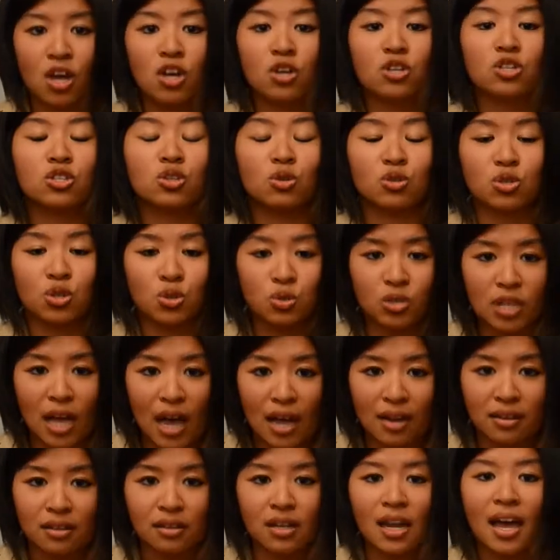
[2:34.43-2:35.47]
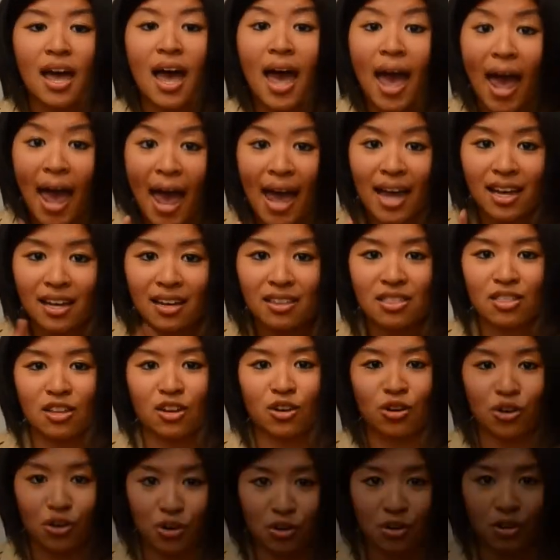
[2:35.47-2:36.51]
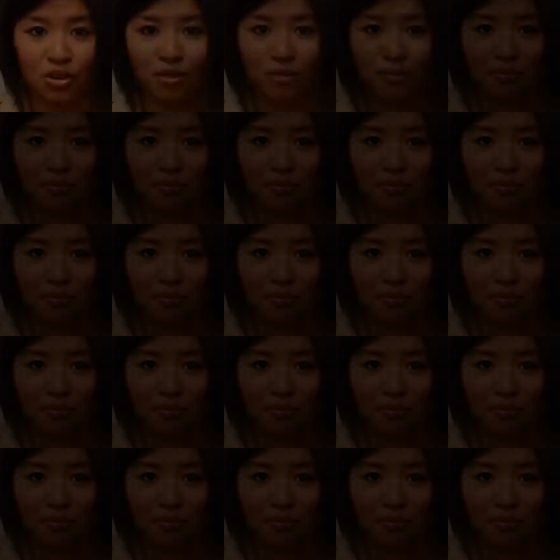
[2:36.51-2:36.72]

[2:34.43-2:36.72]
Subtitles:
So Suzanne, hang in there, girl.